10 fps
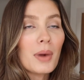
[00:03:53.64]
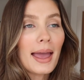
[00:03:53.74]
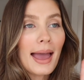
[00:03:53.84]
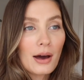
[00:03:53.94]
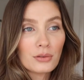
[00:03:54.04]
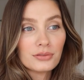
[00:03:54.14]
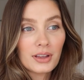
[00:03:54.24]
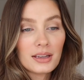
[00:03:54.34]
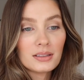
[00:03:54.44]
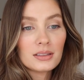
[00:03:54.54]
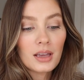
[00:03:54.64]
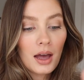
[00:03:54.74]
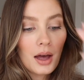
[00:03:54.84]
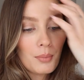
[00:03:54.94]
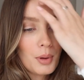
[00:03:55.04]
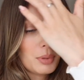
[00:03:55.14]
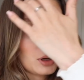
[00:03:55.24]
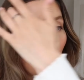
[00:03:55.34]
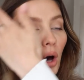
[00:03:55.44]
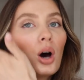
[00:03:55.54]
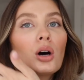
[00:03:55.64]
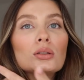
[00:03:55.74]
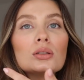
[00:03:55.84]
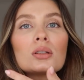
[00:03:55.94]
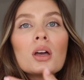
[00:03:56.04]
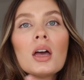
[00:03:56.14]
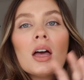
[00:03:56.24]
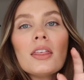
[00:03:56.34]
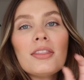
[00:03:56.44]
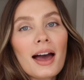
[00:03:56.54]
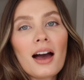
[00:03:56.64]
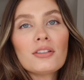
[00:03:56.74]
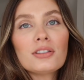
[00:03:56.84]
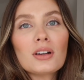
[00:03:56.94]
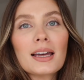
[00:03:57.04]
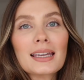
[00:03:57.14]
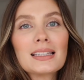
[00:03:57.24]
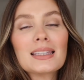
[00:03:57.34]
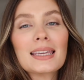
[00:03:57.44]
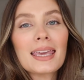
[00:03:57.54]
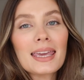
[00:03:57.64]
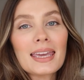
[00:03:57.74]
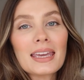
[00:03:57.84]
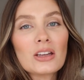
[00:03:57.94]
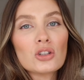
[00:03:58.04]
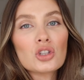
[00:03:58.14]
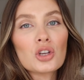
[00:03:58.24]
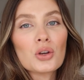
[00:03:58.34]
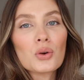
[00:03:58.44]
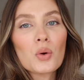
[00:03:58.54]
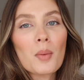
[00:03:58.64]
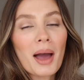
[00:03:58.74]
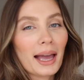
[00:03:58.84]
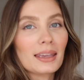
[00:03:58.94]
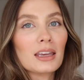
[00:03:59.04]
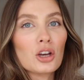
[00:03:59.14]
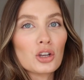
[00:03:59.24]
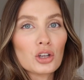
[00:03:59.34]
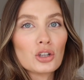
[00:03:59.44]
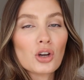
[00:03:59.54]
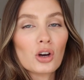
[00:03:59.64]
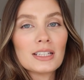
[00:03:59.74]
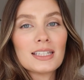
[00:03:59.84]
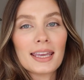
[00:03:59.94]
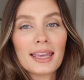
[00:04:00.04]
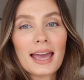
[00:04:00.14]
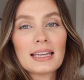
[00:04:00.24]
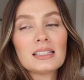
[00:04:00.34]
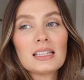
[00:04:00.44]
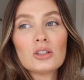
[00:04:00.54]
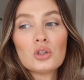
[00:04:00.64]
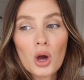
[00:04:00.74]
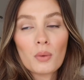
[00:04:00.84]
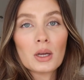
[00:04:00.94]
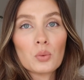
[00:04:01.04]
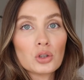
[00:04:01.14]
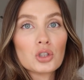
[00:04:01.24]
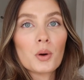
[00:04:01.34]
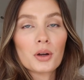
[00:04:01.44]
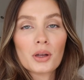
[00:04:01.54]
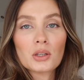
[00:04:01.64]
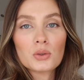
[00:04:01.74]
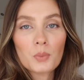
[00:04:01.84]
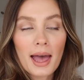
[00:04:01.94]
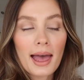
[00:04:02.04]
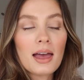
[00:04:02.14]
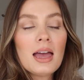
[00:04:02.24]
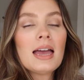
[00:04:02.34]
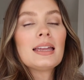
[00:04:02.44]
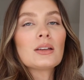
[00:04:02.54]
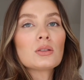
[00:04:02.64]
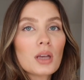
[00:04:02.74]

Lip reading: my outfits because that I feel like is the key to packing a good holiday case, is knowing what you are going to wear. Now